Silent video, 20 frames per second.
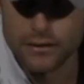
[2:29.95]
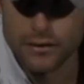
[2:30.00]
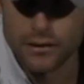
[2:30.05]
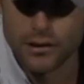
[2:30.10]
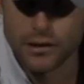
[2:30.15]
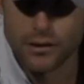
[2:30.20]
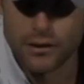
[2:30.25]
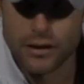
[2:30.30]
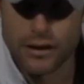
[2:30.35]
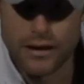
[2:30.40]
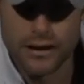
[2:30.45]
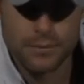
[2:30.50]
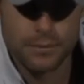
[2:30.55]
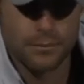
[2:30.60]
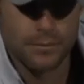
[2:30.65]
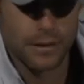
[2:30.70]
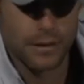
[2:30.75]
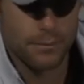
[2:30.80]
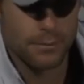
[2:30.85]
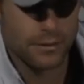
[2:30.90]
You know, I,
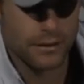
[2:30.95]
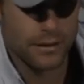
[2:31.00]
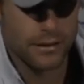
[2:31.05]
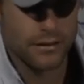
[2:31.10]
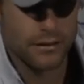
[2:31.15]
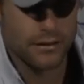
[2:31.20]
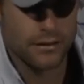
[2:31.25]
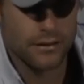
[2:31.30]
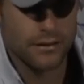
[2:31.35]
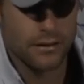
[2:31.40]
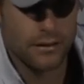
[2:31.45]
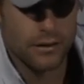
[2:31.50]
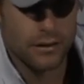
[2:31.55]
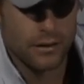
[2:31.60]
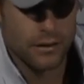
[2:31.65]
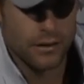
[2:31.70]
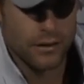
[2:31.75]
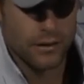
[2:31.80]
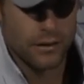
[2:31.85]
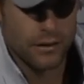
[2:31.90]
I played a,
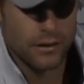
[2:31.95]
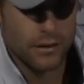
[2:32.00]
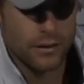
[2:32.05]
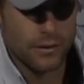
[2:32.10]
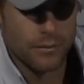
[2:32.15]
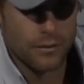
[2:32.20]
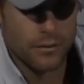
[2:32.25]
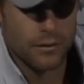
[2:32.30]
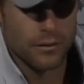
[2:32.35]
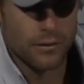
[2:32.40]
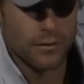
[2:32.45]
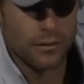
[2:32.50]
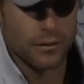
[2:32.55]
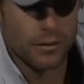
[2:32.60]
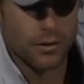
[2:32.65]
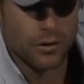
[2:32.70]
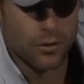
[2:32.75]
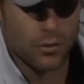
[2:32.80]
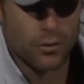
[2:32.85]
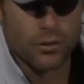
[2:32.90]
a
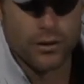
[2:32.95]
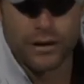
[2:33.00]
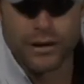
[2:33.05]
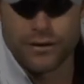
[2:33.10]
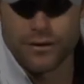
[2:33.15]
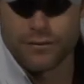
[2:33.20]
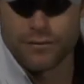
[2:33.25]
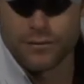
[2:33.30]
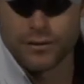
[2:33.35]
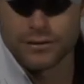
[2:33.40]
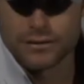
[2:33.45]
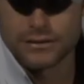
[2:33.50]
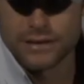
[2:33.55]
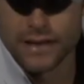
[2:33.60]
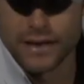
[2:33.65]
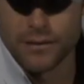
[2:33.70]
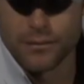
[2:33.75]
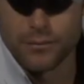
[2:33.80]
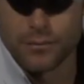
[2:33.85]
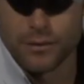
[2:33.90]
an ordinary first
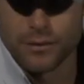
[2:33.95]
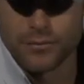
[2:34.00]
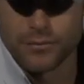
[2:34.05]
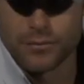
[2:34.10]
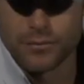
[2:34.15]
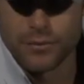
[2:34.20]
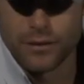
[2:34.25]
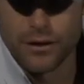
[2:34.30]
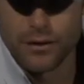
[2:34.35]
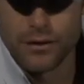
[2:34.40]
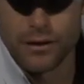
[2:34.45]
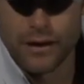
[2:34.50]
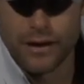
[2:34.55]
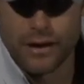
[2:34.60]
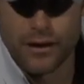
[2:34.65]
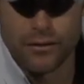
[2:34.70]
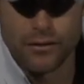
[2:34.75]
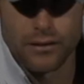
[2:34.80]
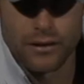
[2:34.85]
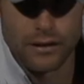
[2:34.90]
game, but from there on
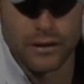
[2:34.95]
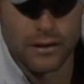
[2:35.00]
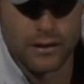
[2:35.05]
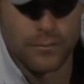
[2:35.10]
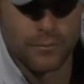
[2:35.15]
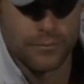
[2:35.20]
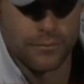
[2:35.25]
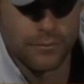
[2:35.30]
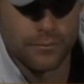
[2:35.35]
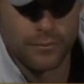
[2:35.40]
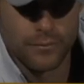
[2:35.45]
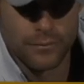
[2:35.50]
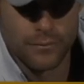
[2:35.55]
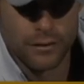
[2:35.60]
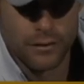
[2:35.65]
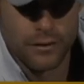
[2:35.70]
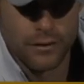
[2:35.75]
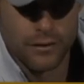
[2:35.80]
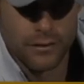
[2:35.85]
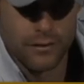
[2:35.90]
out, um,
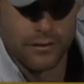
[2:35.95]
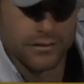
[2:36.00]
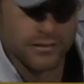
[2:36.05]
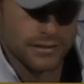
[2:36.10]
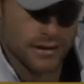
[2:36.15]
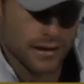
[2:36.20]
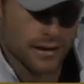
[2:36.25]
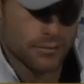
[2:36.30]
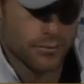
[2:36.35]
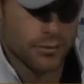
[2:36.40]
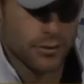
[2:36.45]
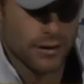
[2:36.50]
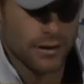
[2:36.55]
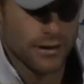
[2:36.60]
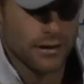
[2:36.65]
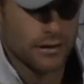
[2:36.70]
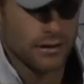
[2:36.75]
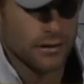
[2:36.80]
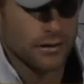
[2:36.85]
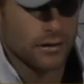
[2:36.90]
the second
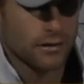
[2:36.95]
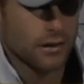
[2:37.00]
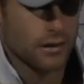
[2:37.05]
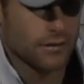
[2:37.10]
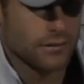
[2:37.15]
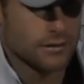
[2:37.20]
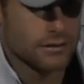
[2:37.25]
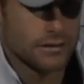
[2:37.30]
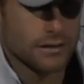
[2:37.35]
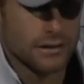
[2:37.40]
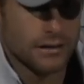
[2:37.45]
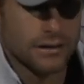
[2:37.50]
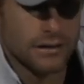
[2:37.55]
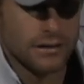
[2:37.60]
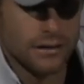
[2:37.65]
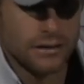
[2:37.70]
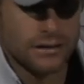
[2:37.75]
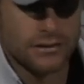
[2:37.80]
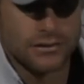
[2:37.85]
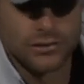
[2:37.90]
break, and obviously he,
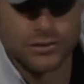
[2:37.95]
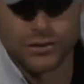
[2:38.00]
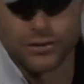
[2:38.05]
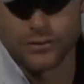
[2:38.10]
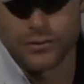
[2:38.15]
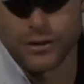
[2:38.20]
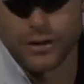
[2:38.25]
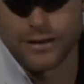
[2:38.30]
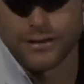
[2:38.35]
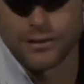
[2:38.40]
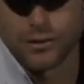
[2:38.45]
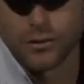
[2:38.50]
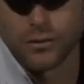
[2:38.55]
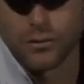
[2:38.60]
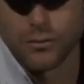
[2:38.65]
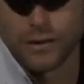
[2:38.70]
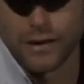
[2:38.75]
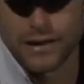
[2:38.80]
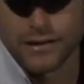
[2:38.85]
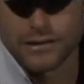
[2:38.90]
he served great the whole
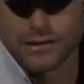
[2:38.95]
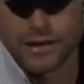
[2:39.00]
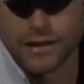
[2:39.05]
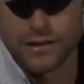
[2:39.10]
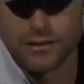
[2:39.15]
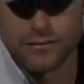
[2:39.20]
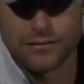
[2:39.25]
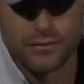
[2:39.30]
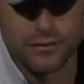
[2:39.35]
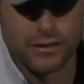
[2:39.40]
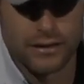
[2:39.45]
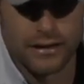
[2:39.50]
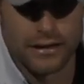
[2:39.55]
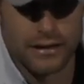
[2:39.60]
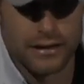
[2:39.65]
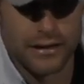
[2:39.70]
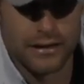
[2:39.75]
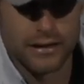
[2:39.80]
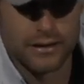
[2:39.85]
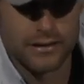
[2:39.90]
match. I didn't feel like
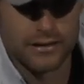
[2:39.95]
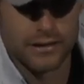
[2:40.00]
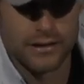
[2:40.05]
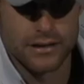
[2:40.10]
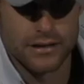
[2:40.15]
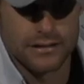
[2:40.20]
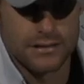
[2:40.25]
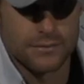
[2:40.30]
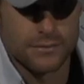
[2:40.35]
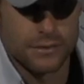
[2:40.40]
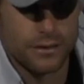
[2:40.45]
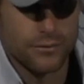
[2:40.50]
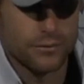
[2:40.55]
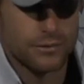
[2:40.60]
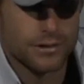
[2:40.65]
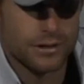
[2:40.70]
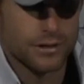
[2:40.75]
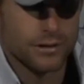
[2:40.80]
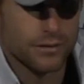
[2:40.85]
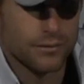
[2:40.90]
I had a chance in my
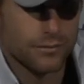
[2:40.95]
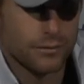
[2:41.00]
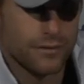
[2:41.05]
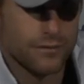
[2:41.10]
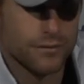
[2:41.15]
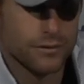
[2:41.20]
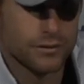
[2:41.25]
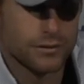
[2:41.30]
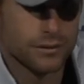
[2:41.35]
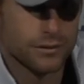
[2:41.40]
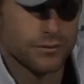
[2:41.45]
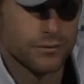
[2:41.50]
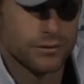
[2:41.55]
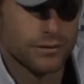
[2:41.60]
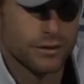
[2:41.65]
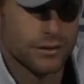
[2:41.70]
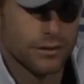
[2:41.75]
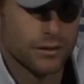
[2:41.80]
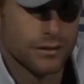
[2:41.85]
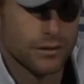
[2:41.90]
return, my first serve
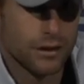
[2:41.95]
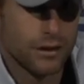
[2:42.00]
return.